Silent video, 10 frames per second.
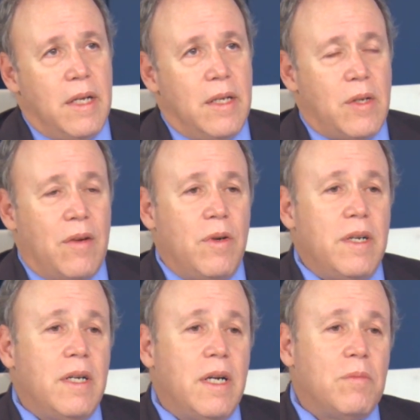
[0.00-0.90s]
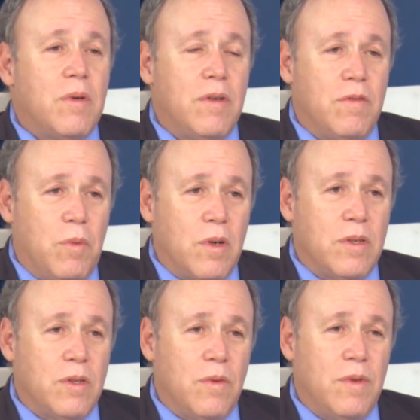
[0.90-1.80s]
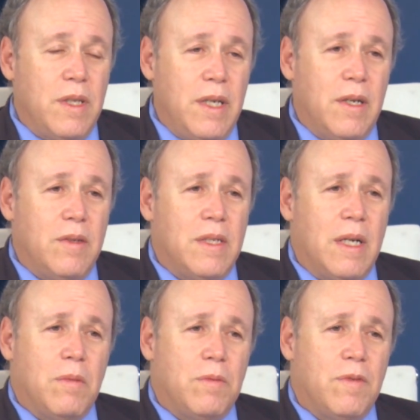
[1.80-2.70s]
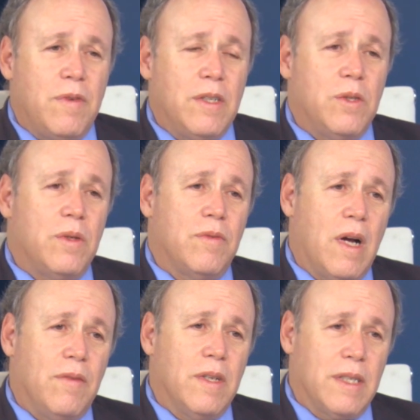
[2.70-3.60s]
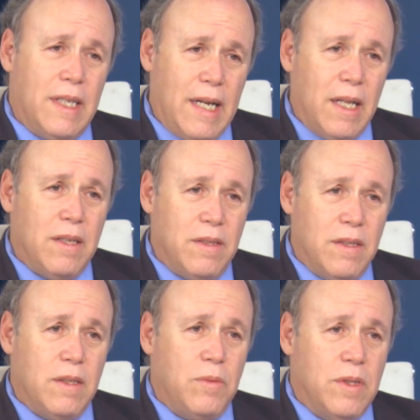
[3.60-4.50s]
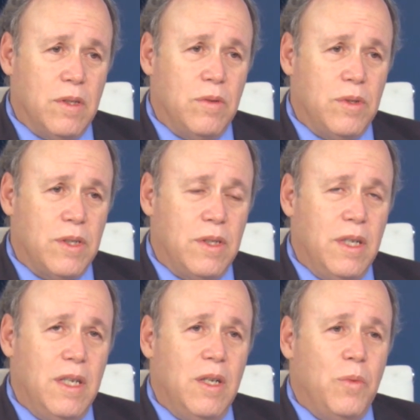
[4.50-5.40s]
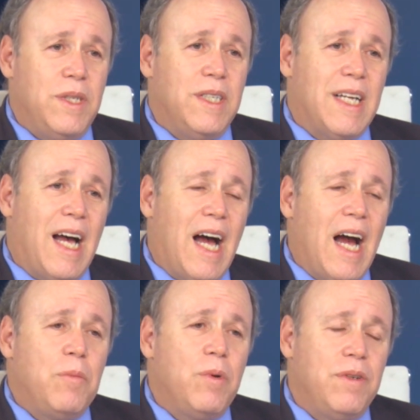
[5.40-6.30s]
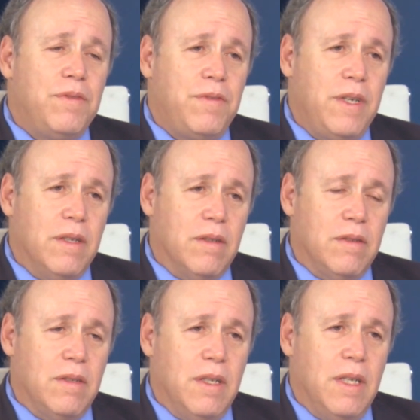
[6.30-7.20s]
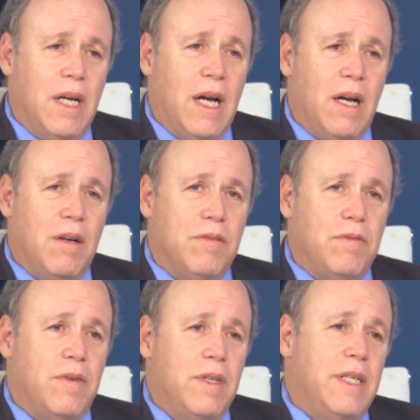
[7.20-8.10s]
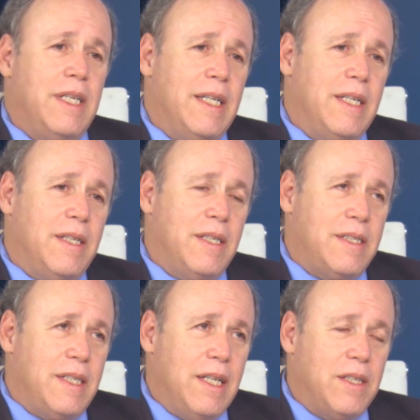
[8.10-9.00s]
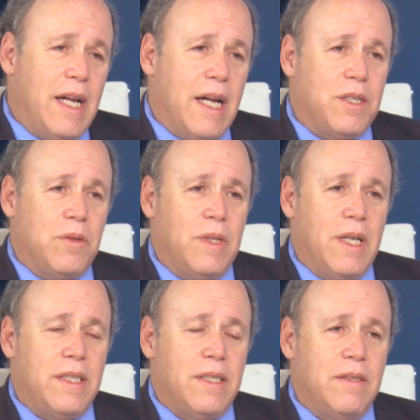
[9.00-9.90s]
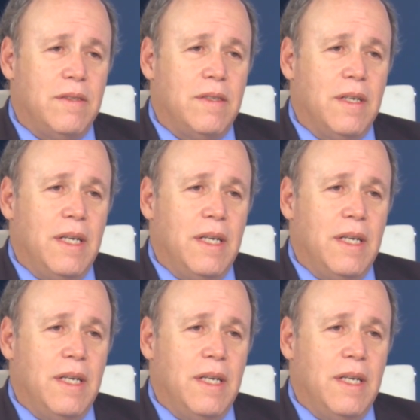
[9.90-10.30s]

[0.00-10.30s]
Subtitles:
so I've written a number of books over the years, and I'm a professor of conflict analysis and resolution, which is a hybrid field of international relations,